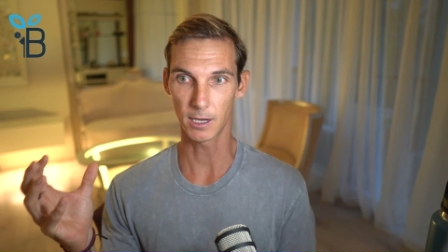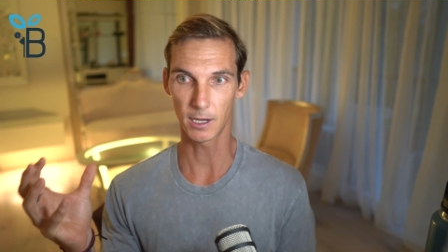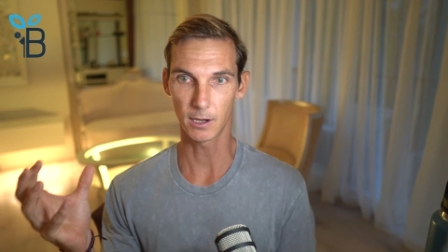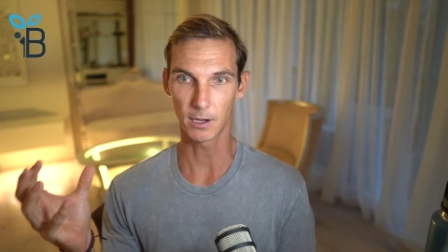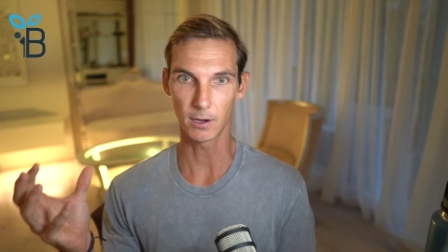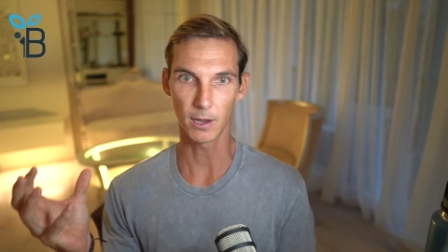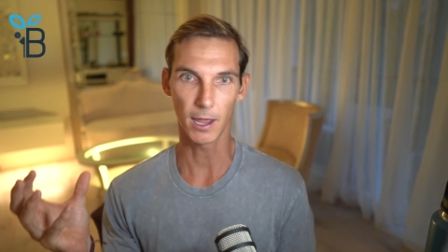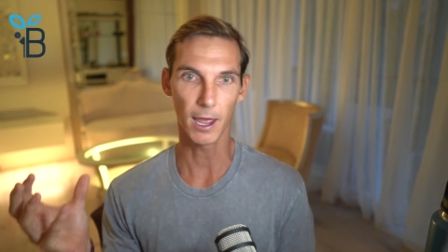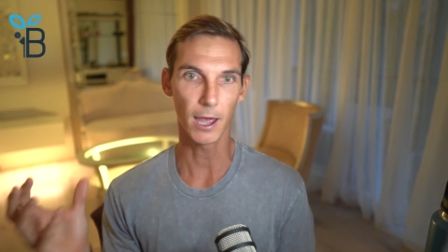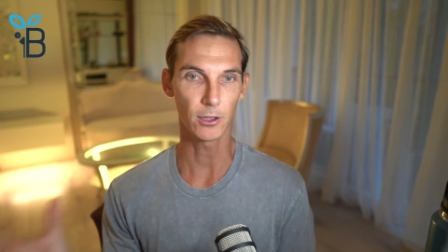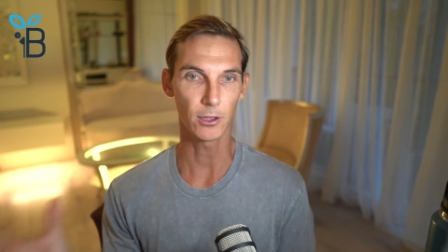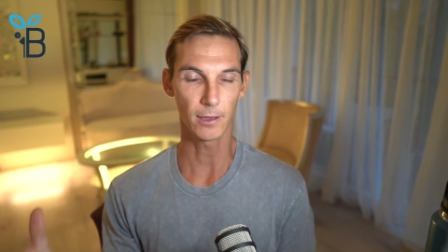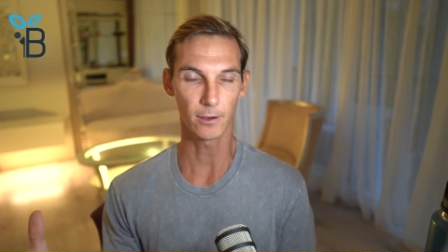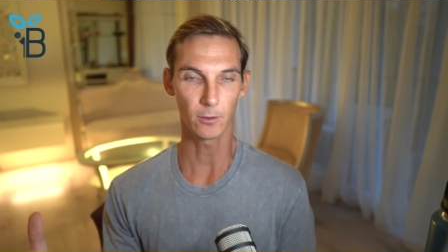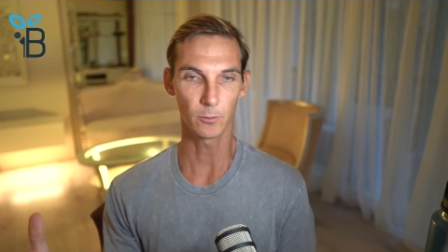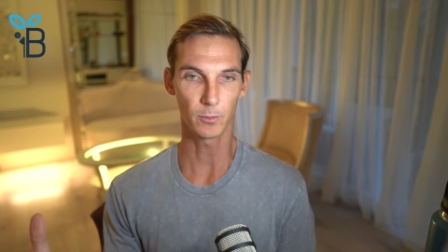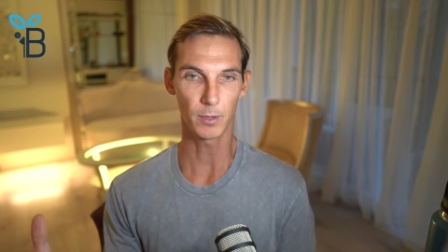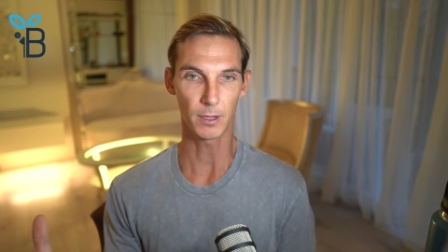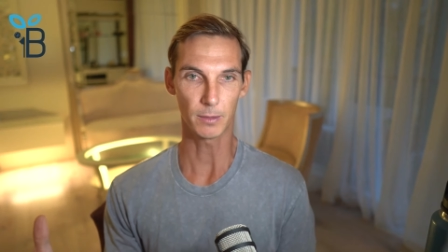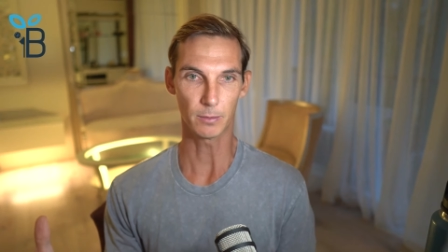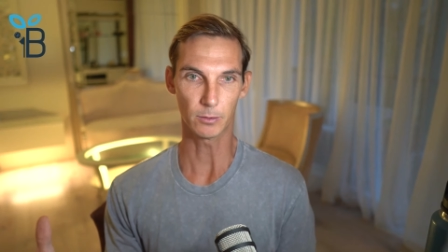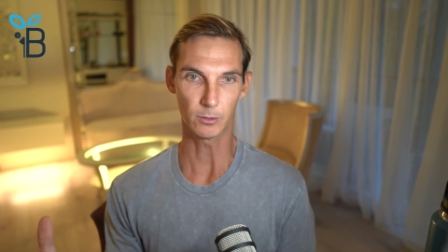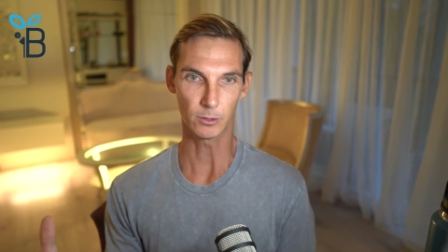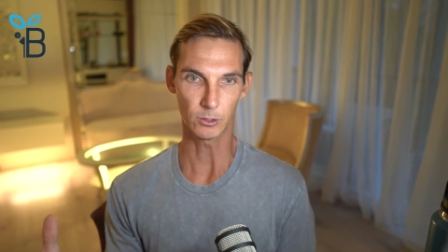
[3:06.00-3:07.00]
how you help
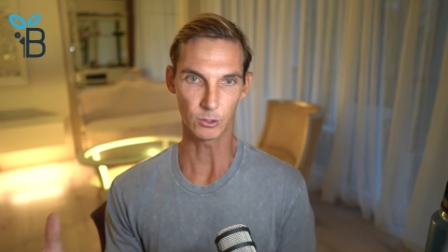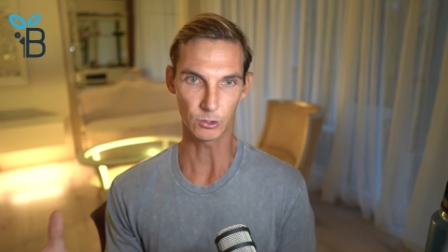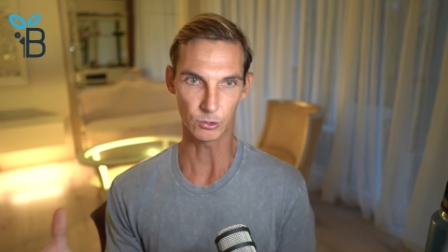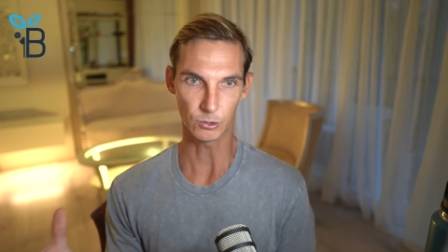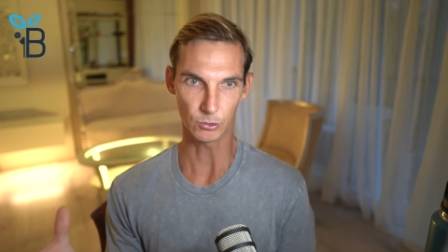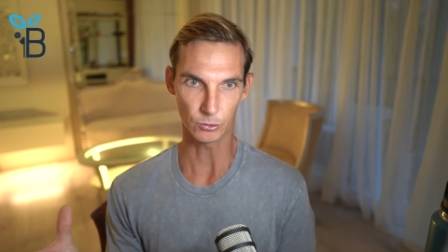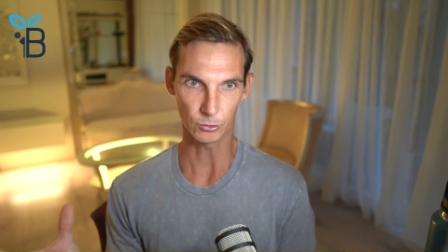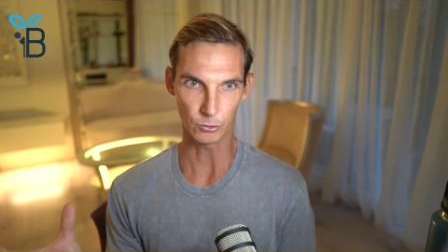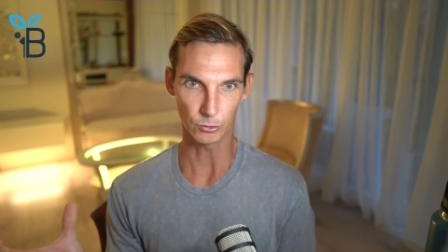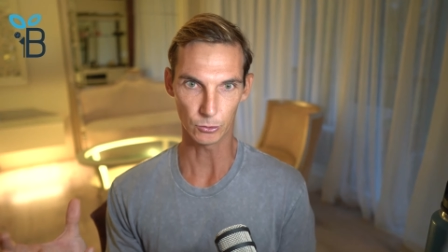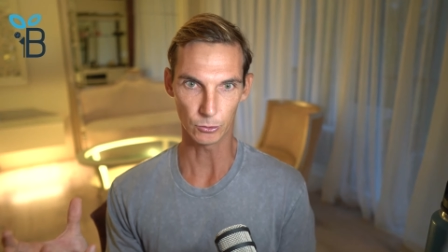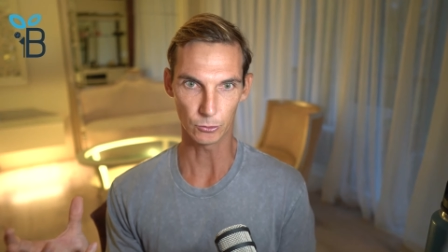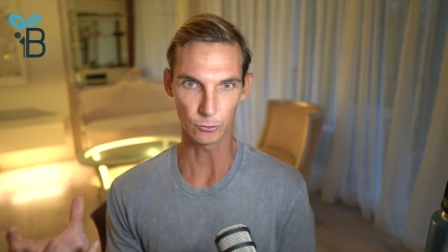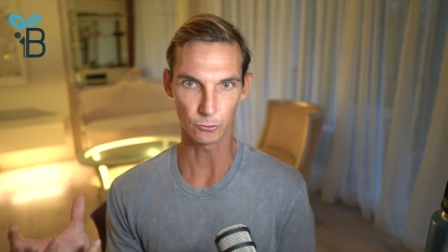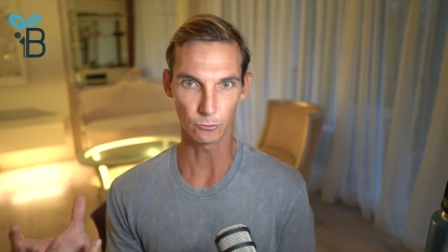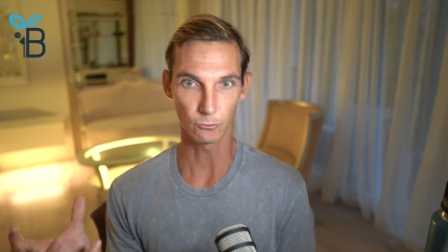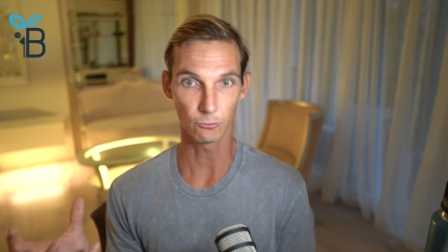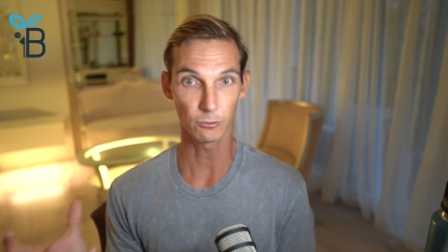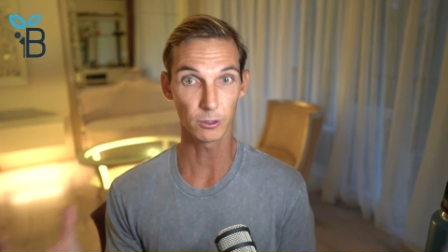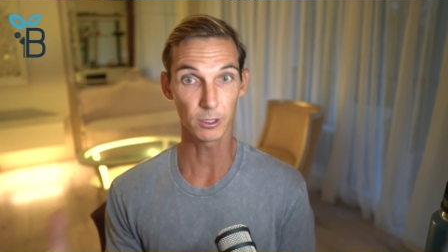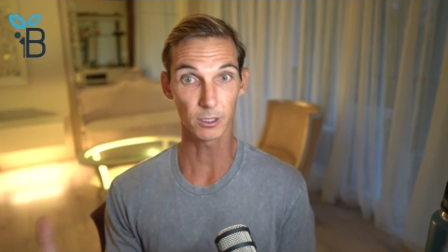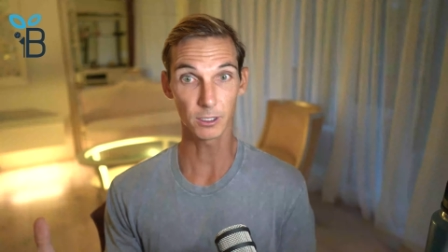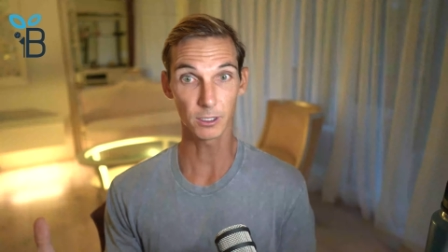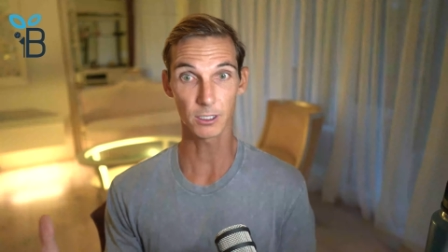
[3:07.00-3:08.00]
people is through
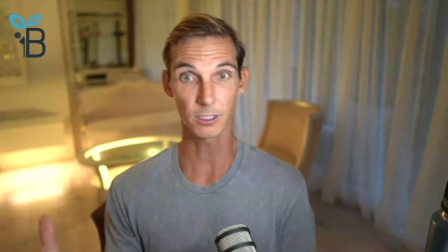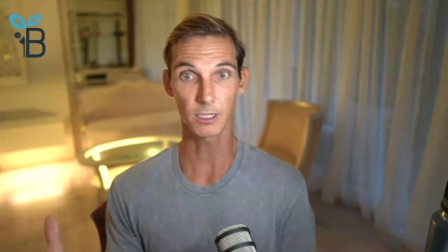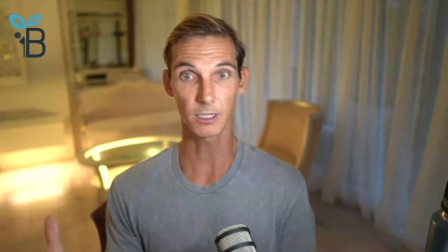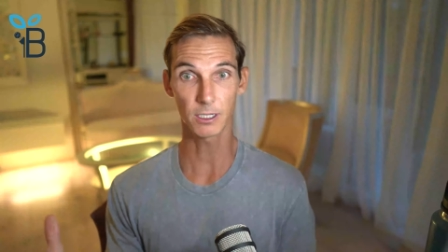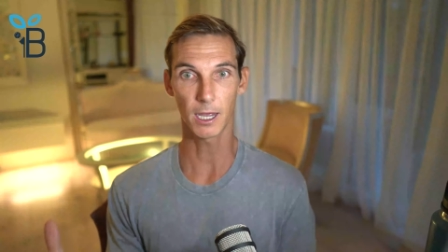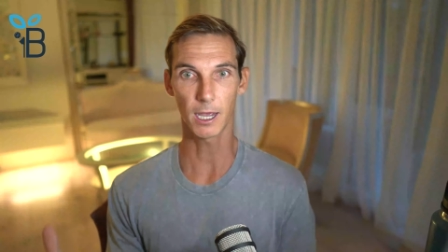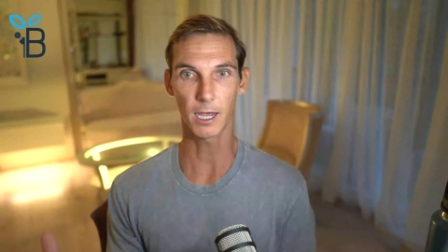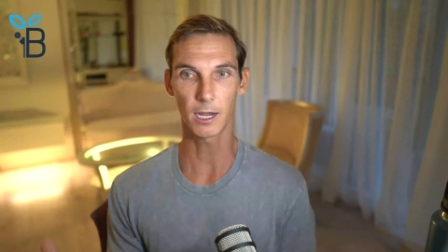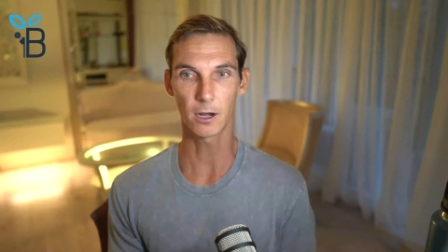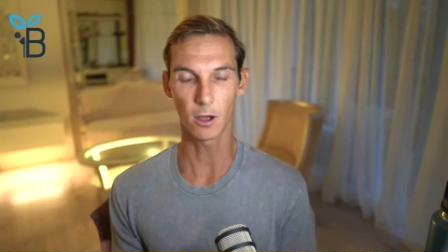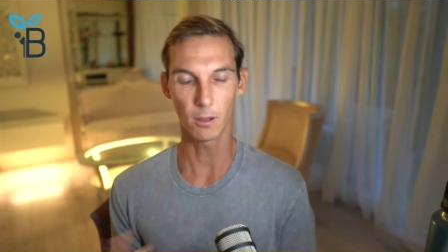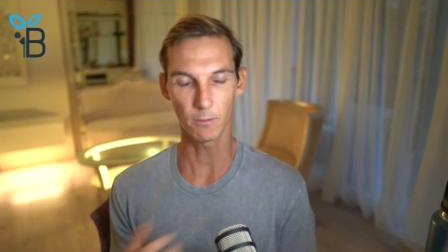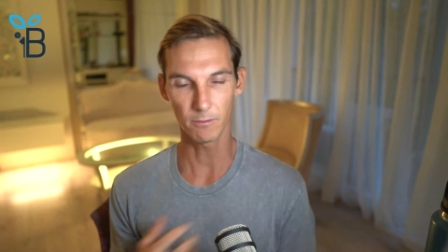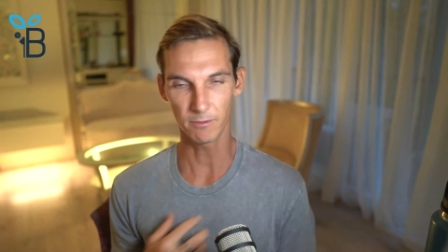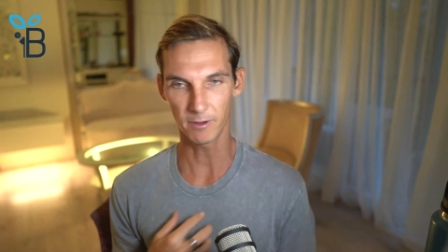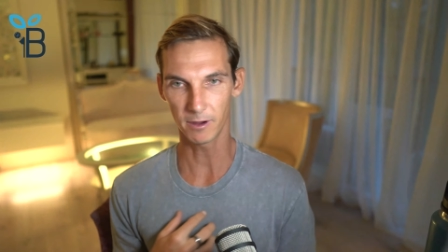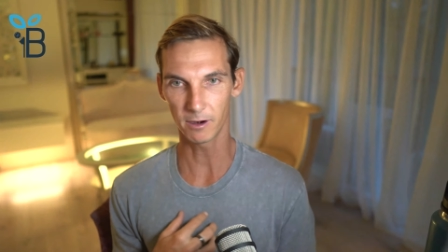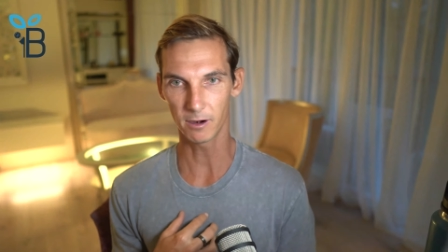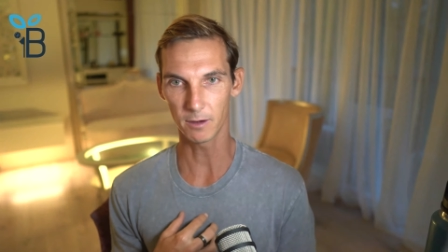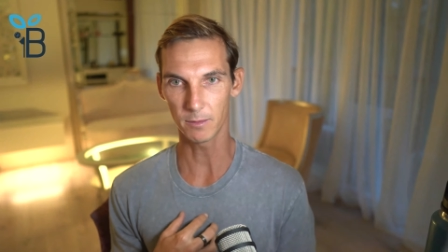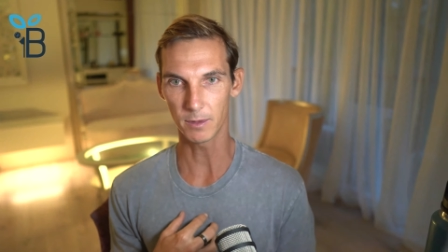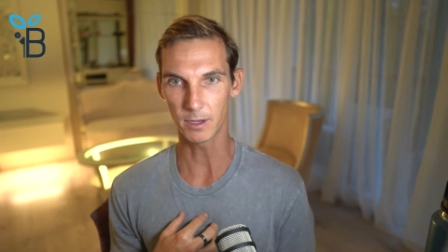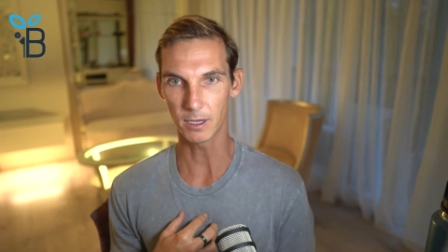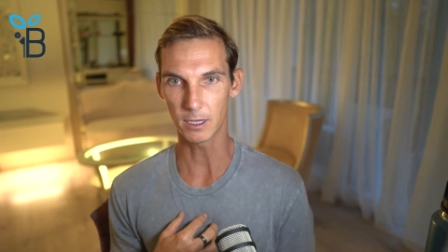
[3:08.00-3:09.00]
real estate. I'm
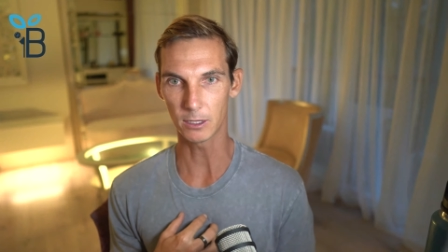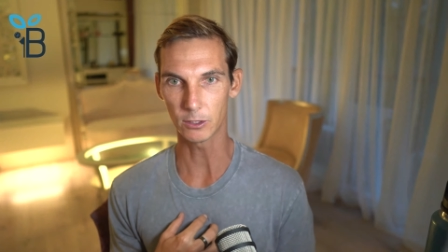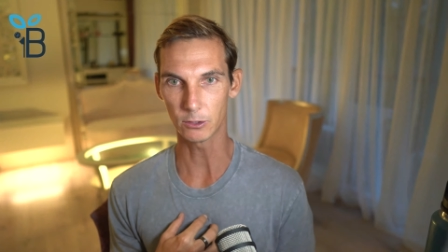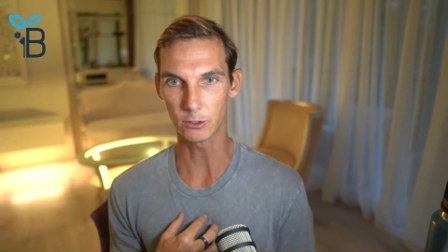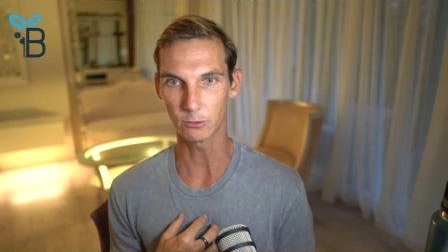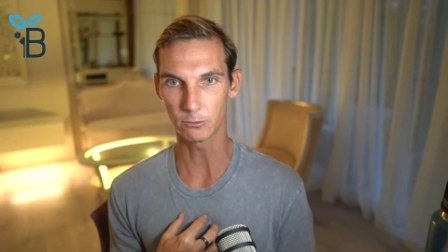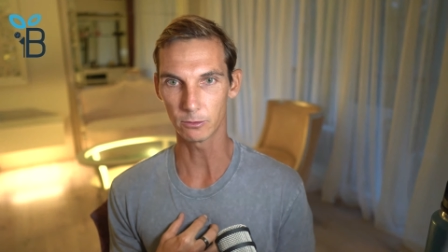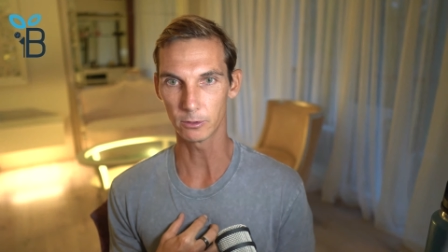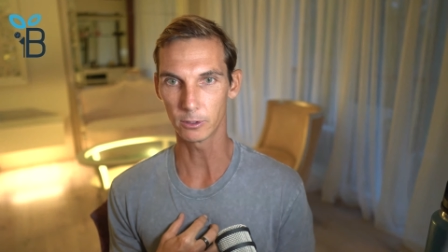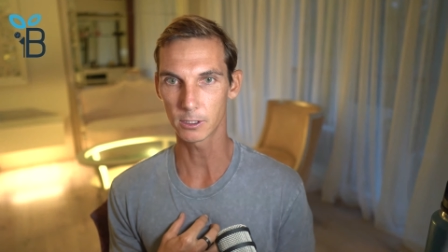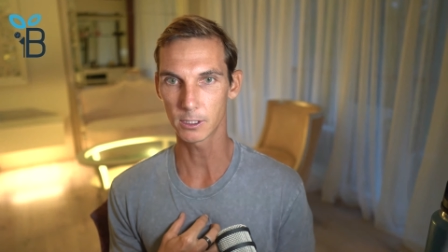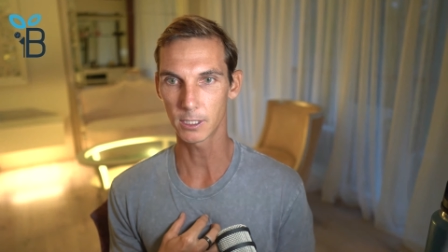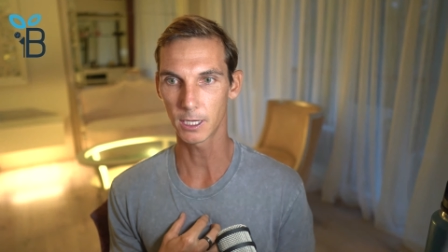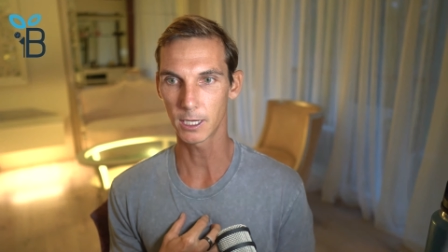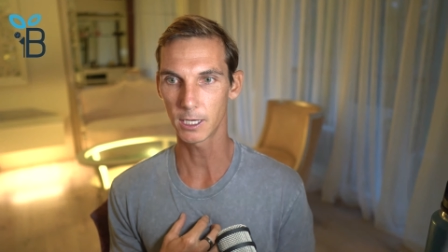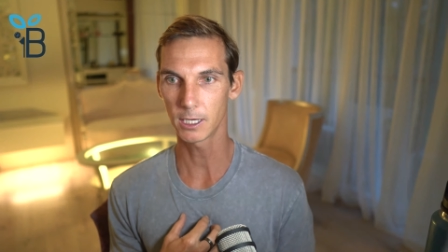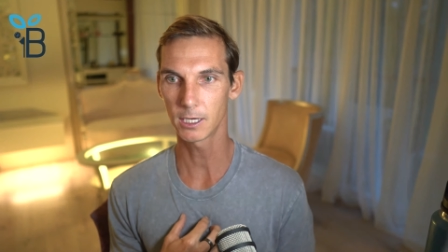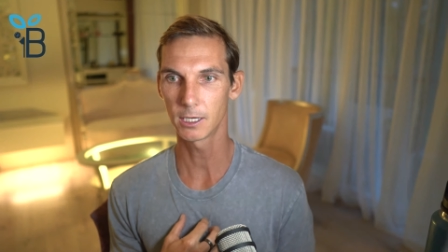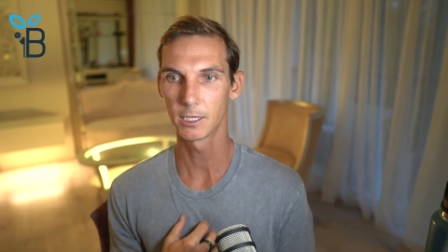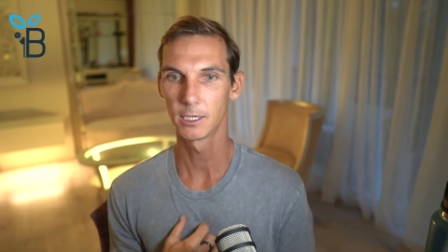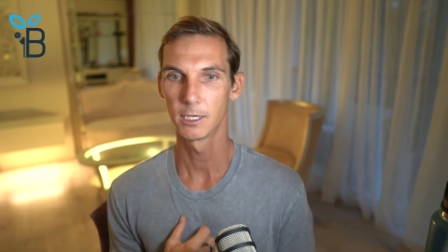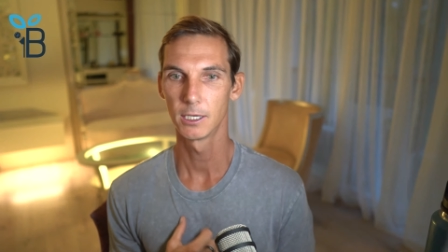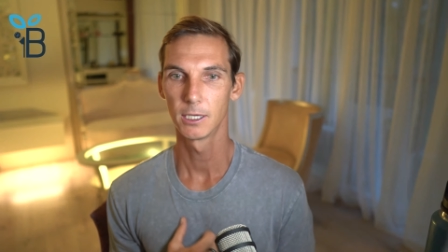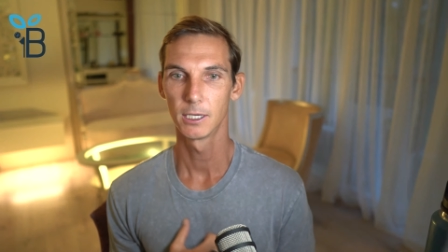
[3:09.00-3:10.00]
very big into real estate.